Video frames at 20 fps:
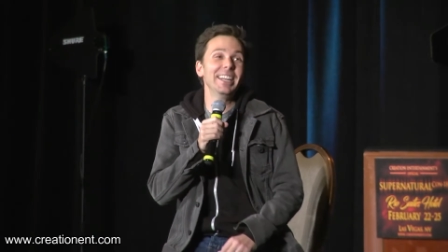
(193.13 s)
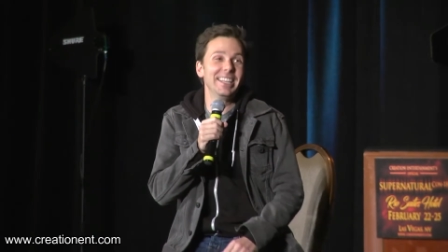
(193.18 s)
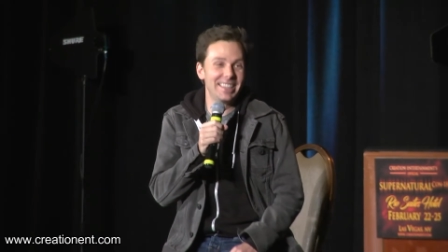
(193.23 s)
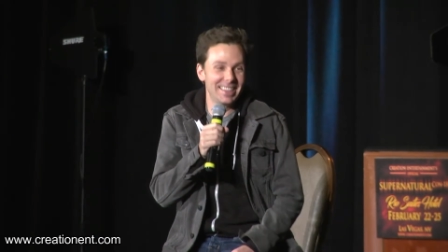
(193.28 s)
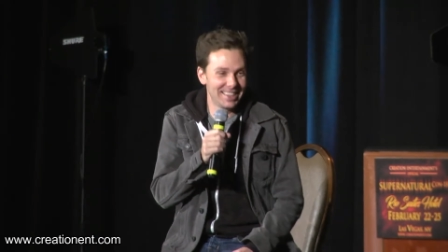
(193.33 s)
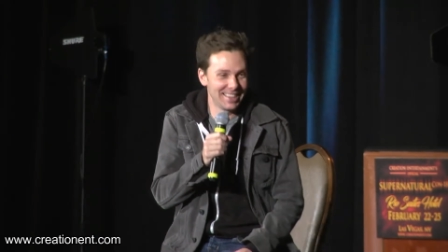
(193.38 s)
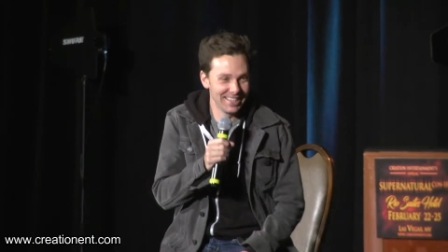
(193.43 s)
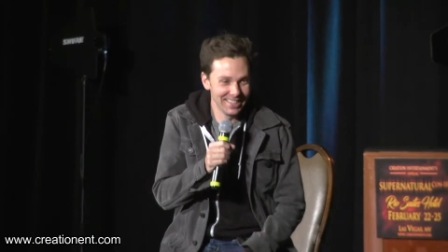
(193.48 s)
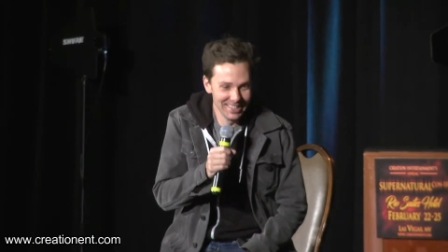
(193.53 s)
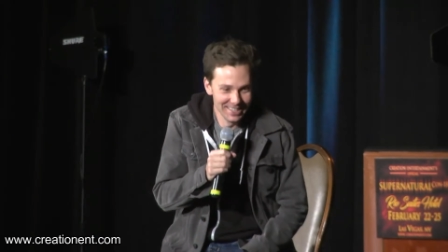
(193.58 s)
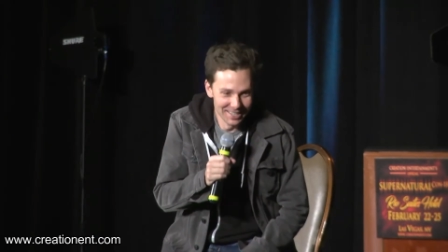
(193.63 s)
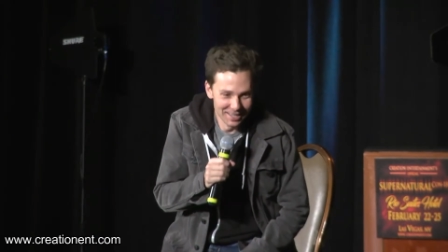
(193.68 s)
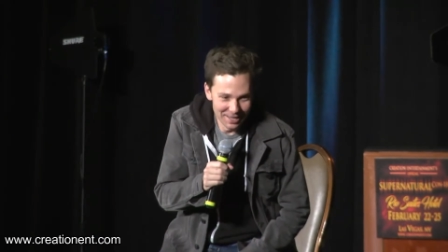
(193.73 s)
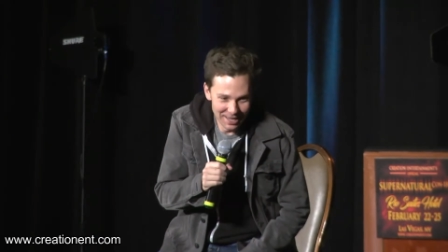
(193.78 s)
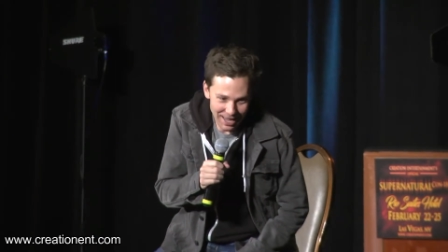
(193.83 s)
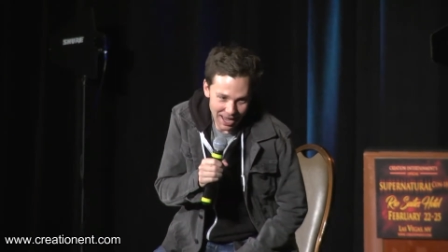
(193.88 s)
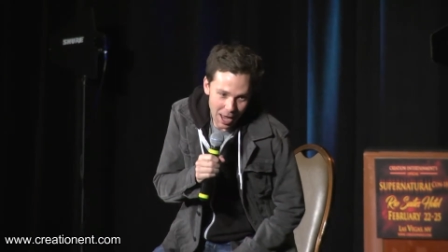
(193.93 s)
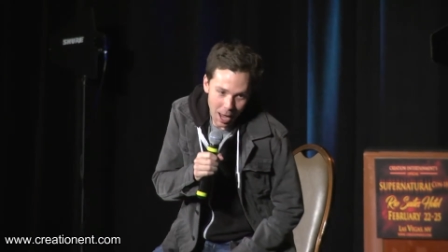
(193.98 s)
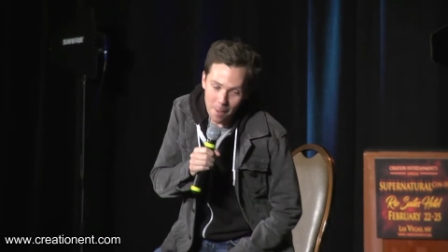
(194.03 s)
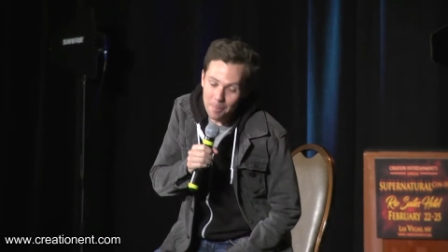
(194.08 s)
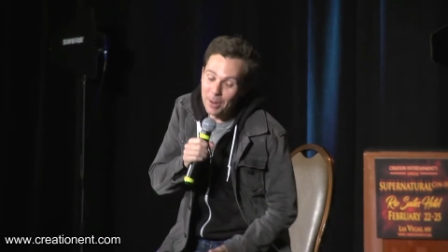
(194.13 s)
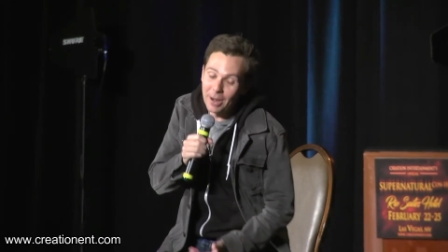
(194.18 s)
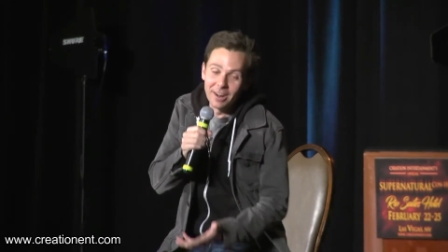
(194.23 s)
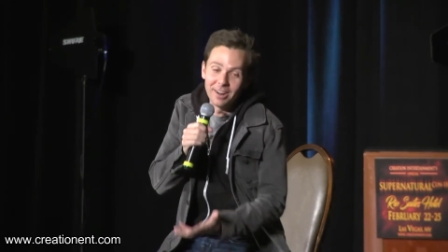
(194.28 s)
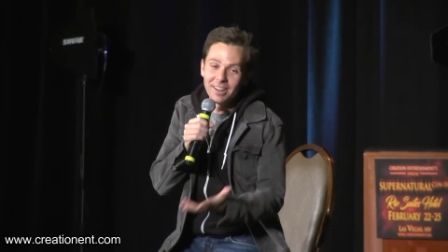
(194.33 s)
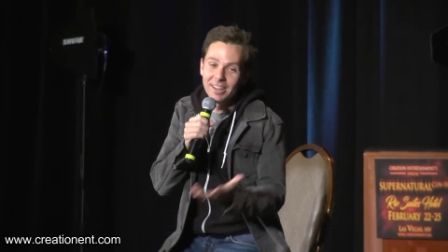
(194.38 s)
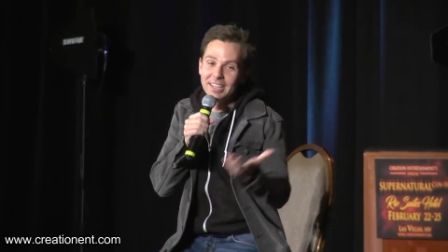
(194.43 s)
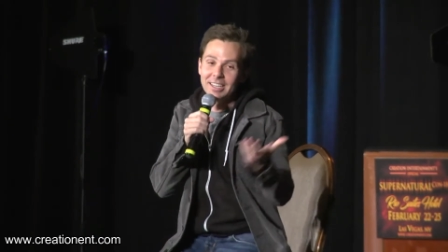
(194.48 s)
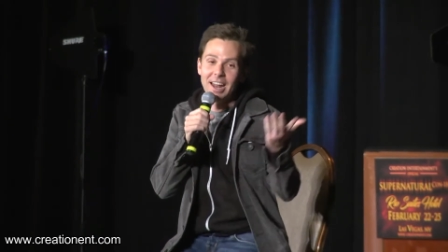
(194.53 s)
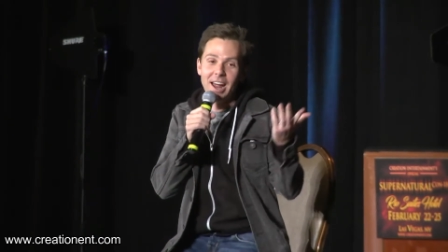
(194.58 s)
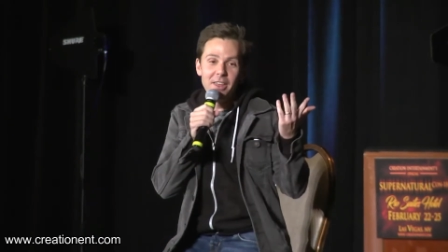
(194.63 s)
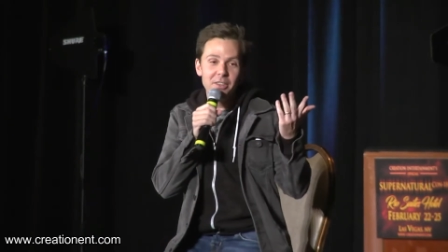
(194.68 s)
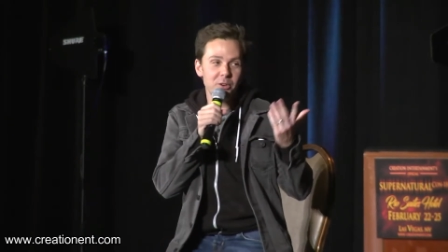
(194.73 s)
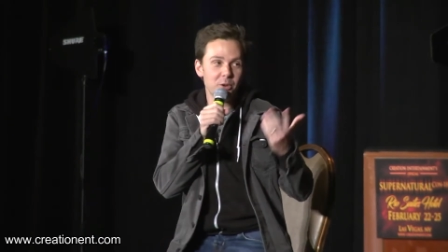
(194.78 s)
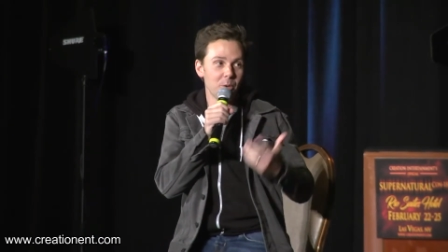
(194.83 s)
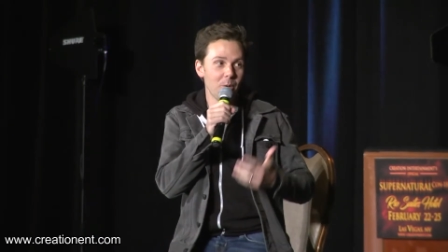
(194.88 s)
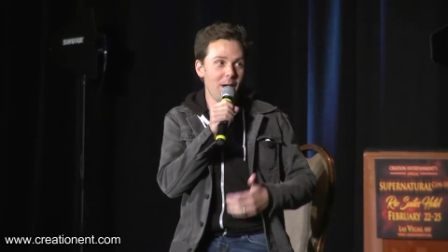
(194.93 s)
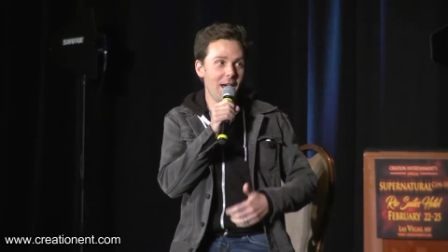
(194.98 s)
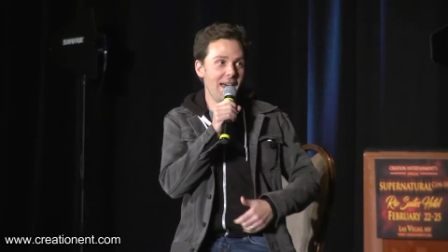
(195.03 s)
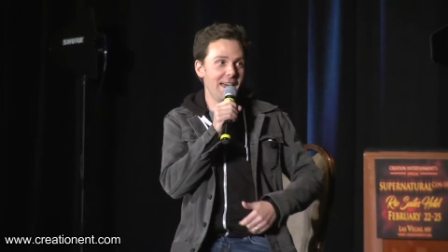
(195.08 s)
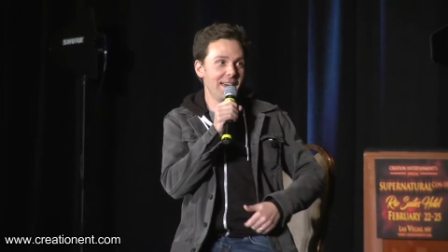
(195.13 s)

Um, Apparently, neither do I.